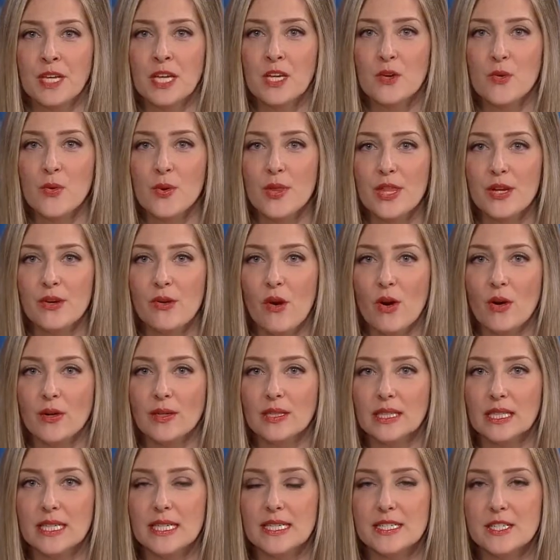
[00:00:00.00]
Well, there are
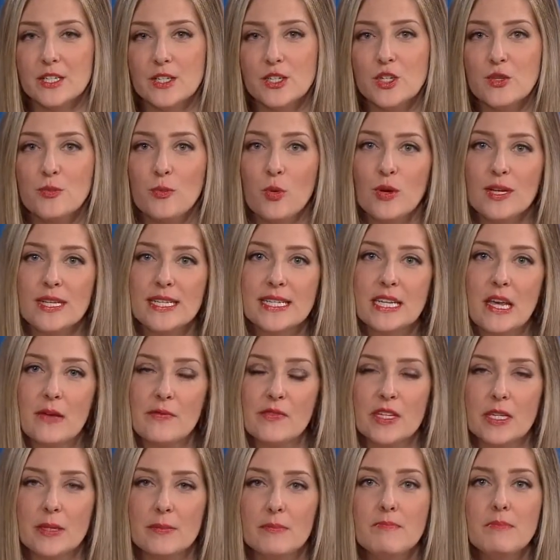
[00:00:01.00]
at least
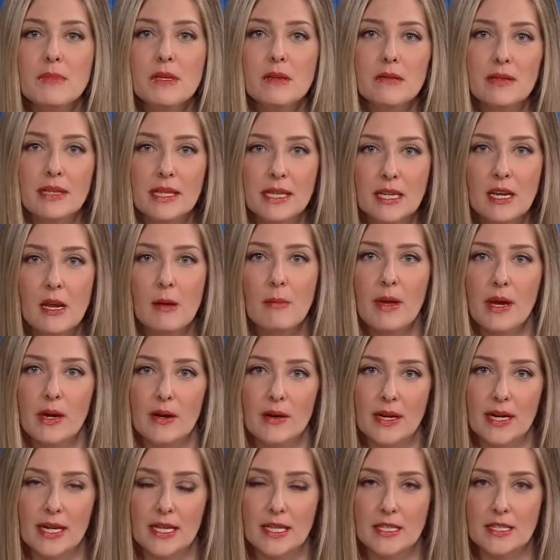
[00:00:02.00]
2.7 million
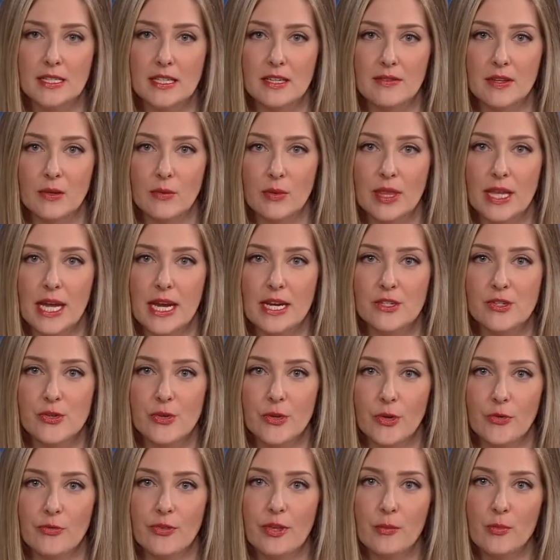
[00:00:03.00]
Americans living with
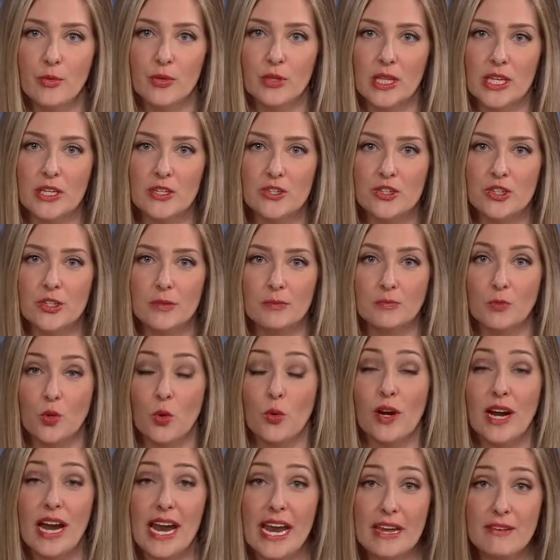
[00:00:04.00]
atrial fibrillation,
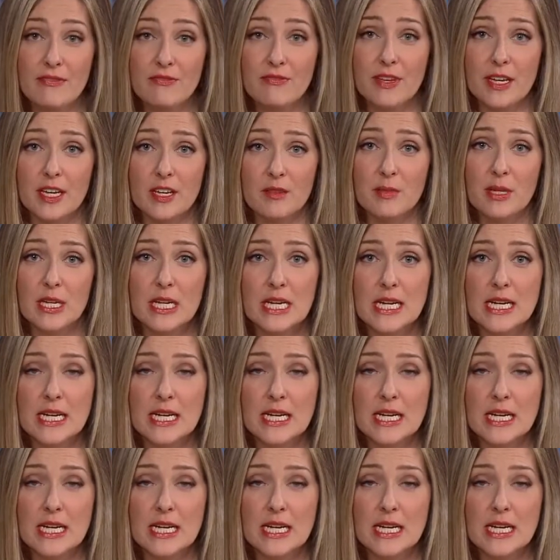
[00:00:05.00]
or AFib.